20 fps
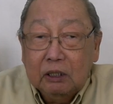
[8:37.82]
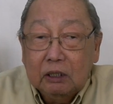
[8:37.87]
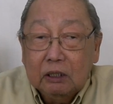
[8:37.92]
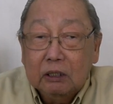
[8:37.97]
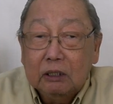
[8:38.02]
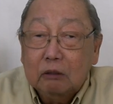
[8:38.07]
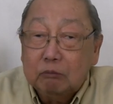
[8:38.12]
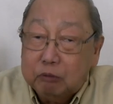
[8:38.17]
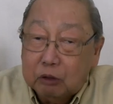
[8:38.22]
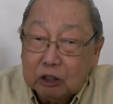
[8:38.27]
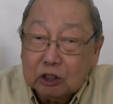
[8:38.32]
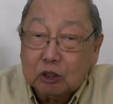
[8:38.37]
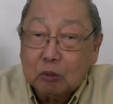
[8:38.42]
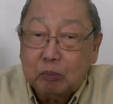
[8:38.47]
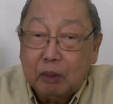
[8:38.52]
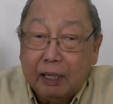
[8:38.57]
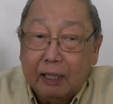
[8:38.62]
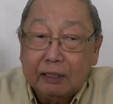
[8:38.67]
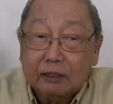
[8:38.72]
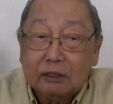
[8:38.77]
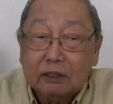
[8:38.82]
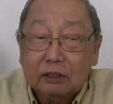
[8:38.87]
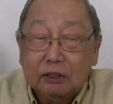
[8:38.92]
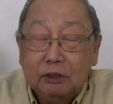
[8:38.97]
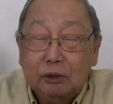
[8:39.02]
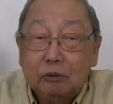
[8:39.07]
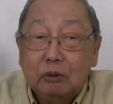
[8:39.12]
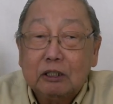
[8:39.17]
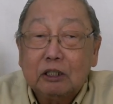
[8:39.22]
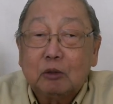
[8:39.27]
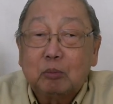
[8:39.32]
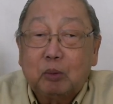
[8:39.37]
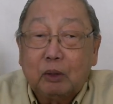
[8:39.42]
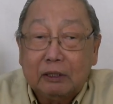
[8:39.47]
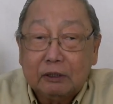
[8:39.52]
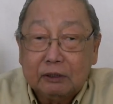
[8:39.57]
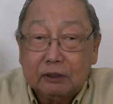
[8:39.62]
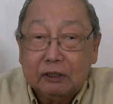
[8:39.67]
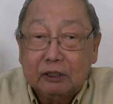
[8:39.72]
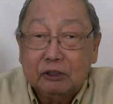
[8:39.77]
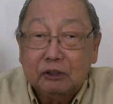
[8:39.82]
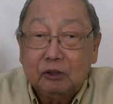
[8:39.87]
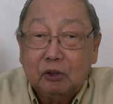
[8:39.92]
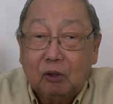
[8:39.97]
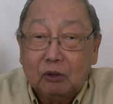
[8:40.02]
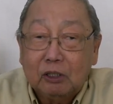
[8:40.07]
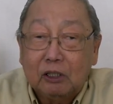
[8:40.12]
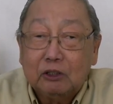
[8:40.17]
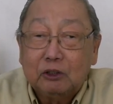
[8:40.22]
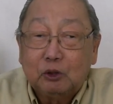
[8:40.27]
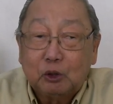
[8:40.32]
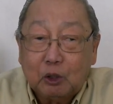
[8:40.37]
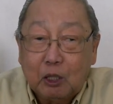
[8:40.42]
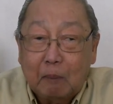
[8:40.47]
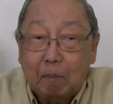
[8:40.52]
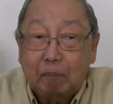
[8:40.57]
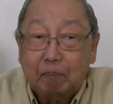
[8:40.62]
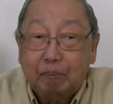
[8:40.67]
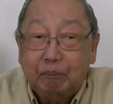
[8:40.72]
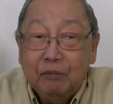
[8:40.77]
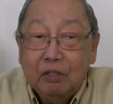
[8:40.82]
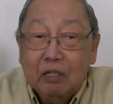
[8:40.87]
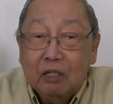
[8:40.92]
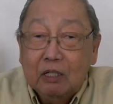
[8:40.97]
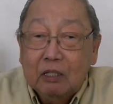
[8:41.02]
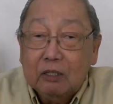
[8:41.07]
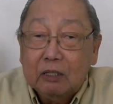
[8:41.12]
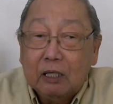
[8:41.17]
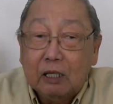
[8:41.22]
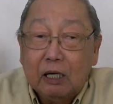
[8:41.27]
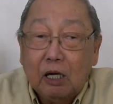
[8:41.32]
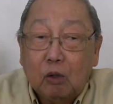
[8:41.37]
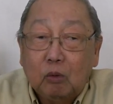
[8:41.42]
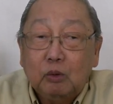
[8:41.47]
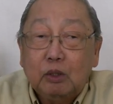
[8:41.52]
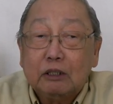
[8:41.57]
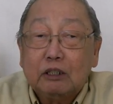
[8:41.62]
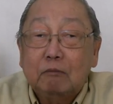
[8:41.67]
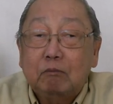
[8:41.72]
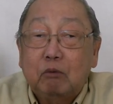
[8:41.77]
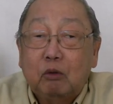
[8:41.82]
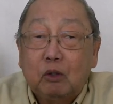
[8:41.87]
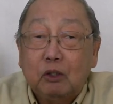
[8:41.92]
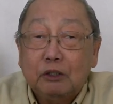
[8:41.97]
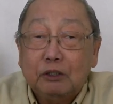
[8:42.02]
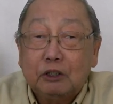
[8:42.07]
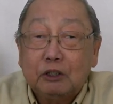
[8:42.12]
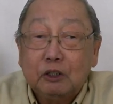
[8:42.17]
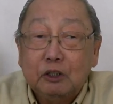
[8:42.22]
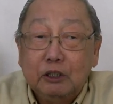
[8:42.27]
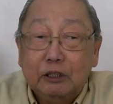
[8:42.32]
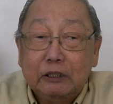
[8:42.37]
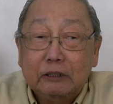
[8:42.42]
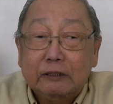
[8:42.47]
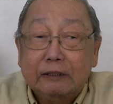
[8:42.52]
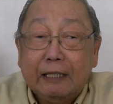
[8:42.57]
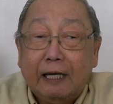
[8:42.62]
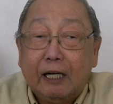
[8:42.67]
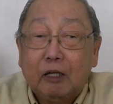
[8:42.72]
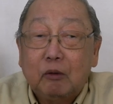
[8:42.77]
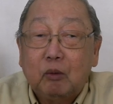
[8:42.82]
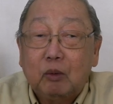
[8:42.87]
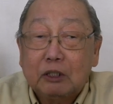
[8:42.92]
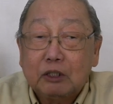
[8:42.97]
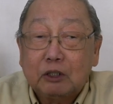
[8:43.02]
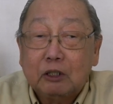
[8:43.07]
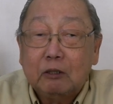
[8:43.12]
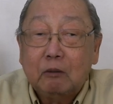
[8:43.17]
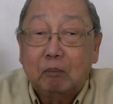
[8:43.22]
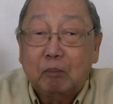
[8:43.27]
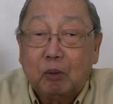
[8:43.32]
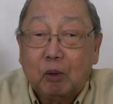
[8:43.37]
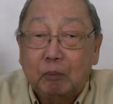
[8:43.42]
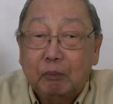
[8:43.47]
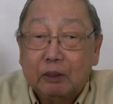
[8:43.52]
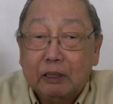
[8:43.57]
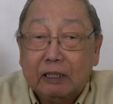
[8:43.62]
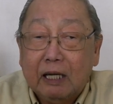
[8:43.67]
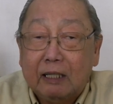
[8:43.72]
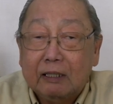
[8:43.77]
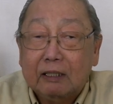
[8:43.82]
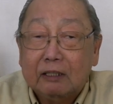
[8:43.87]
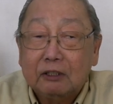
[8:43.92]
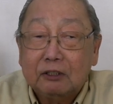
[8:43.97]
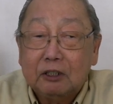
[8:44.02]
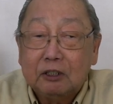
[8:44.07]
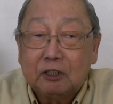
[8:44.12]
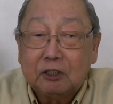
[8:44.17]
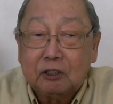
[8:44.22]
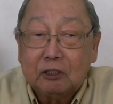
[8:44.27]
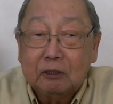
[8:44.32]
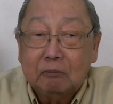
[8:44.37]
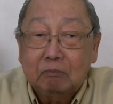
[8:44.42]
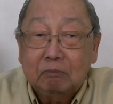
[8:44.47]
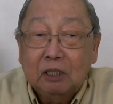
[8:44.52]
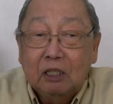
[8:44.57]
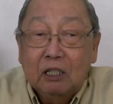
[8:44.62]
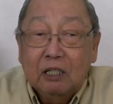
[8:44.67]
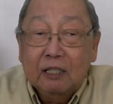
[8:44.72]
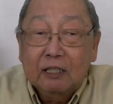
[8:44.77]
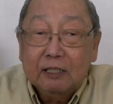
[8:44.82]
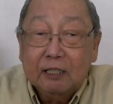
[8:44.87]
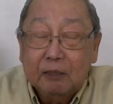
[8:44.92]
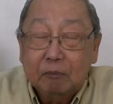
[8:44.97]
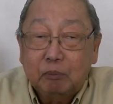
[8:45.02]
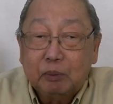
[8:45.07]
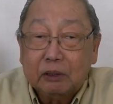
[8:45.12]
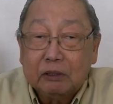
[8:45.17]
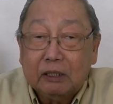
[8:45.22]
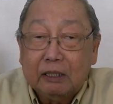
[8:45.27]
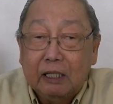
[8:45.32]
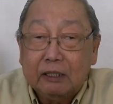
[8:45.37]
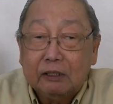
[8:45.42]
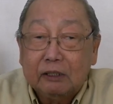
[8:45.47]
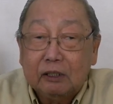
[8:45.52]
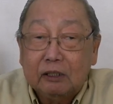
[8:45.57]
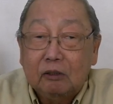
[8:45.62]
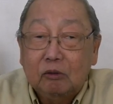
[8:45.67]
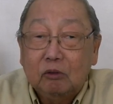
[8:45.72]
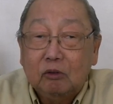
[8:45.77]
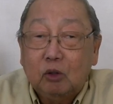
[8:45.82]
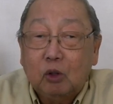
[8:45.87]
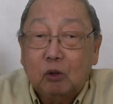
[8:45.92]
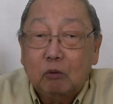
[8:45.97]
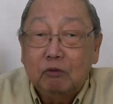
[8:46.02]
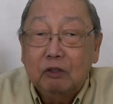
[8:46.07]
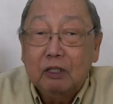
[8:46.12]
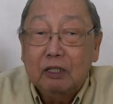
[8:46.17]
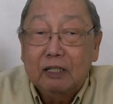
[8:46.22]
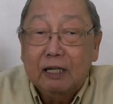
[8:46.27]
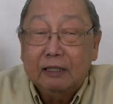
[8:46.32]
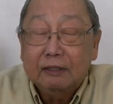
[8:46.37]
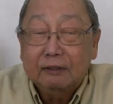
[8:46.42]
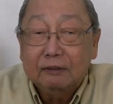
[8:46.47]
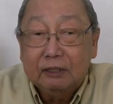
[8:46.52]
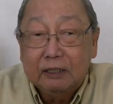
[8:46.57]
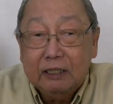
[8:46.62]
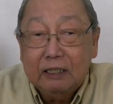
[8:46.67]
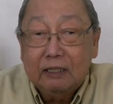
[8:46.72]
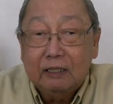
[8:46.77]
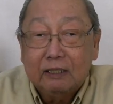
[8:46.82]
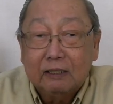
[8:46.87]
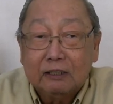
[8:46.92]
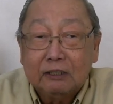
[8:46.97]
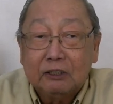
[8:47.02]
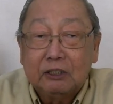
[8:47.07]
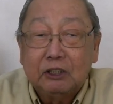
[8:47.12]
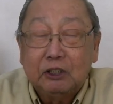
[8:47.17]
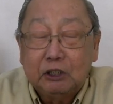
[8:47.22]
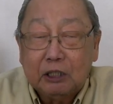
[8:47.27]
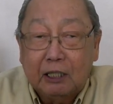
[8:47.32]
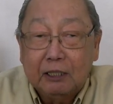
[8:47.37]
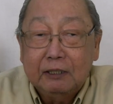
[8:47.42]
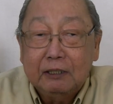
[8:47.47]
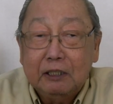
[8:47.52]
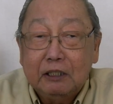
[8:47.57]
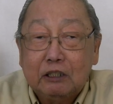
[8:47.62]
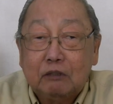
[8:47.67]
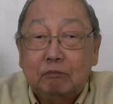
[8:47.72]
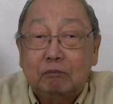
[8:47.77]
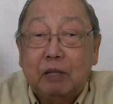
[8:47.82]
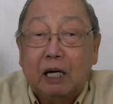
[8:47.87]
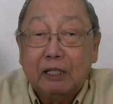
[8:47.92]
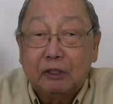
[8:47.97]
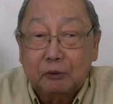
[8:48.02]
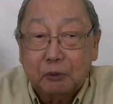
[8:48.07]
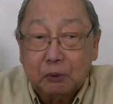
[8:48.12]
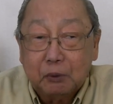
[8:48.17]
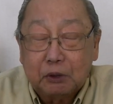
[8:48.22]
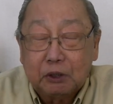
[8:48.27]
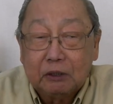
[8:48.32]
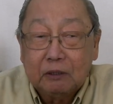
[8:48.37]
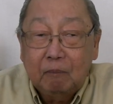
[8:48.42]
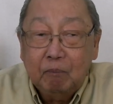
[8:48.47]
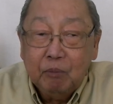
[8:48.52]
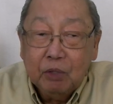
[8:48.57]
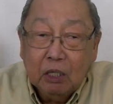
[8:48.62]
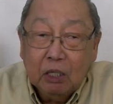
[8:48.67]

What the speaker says: In the first place, US President Donald Trump, the loudest voice in the entire Western propaganda system, deprecated COVID-19 as the Chinese virus.